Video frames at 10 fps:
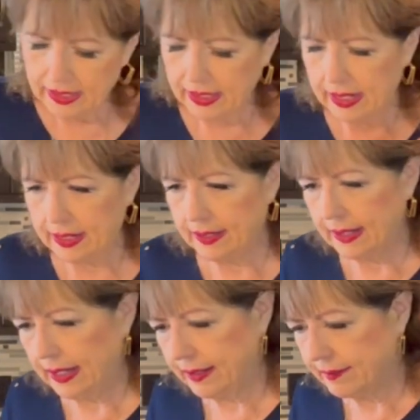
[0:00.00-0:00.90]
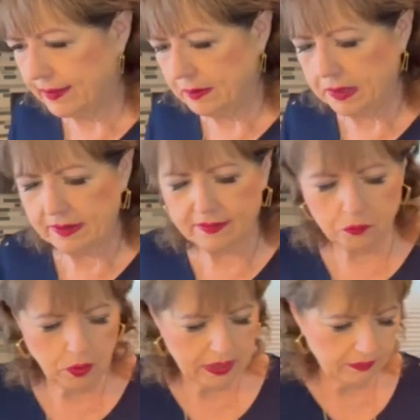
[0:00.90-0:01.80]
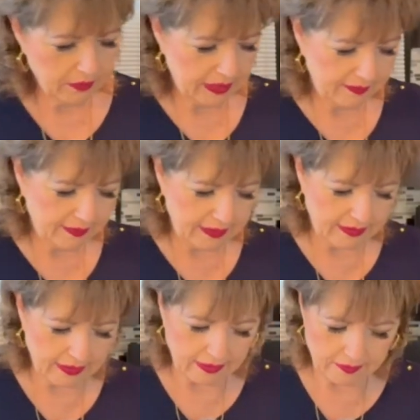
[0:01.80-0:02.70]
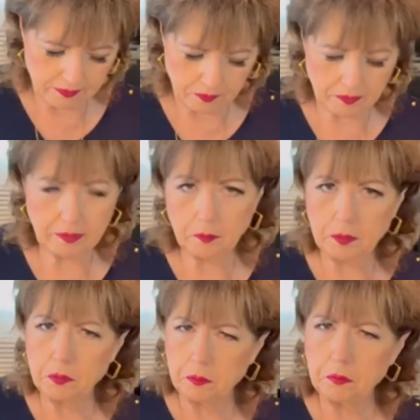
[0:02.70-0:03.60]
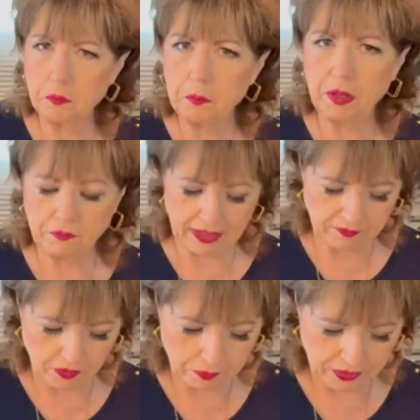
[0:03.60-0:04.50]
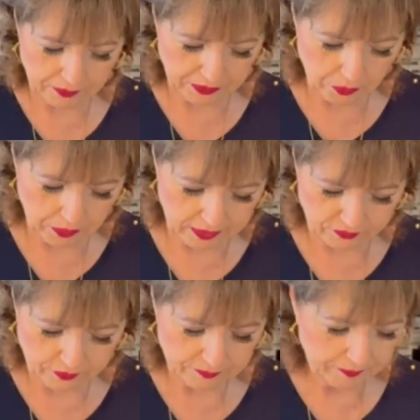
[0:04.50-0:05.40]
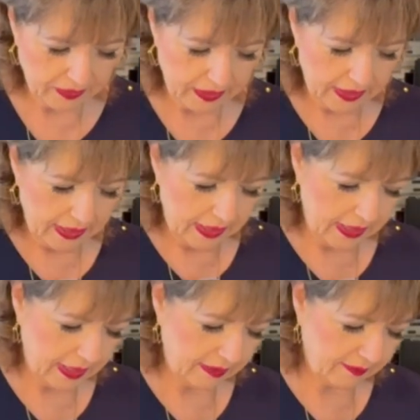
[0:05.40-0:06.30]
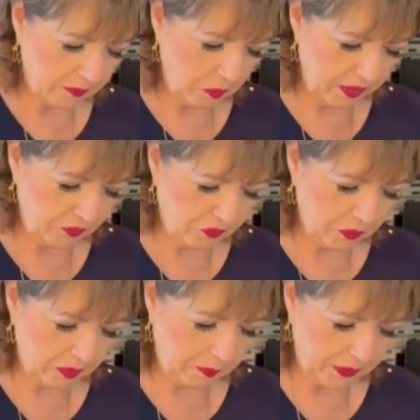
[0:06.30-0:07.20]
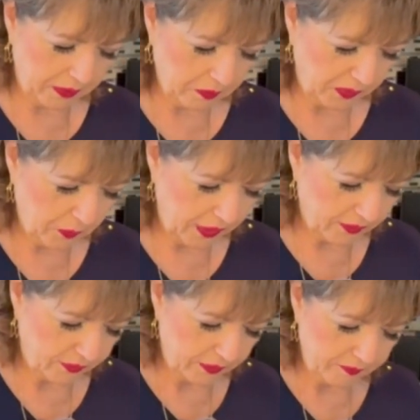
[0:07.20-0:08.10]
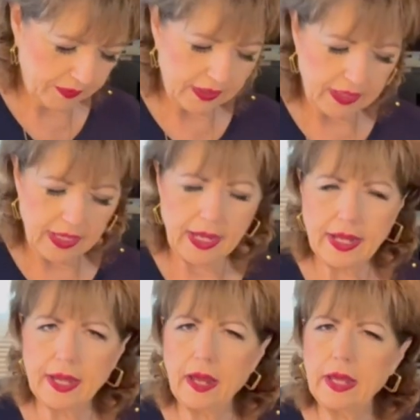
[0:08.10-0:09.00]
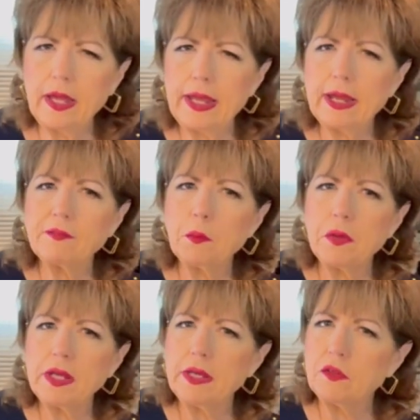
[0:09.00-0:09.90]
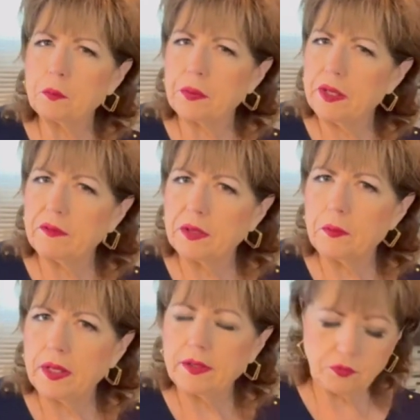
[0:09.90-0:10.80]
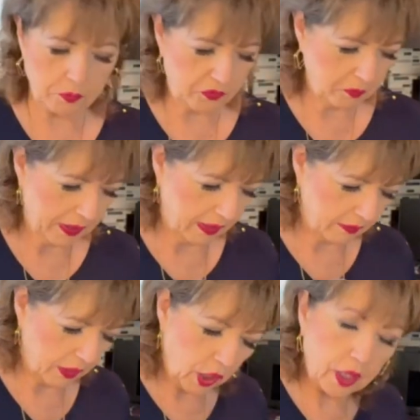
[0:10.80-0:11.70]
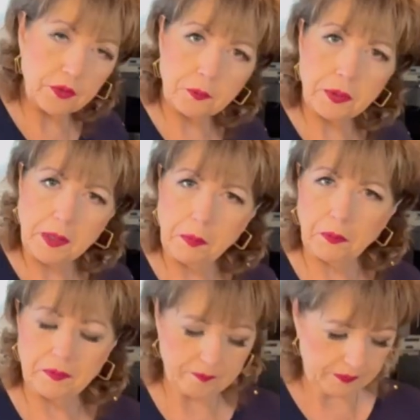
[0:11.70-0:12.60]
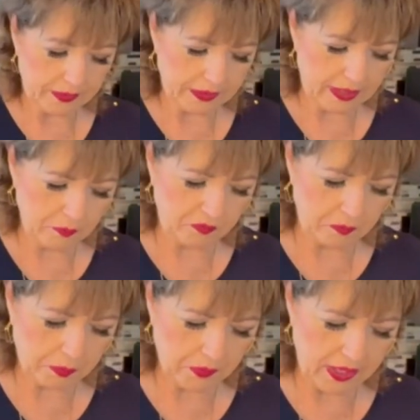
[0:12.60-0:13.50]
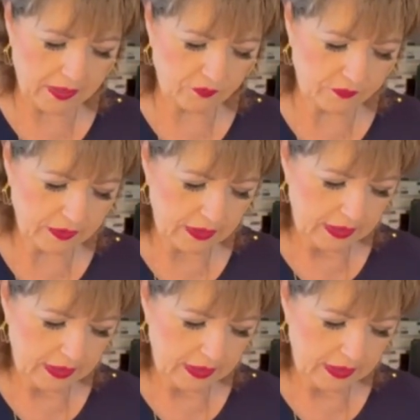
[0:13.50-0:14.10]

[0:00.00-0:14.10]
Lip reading: And I asked him, I said, Wilder, I said, we both gave our prayer request. And I said, what is your prayer request? And every one of his prayer requests was about other people. And I was impressed.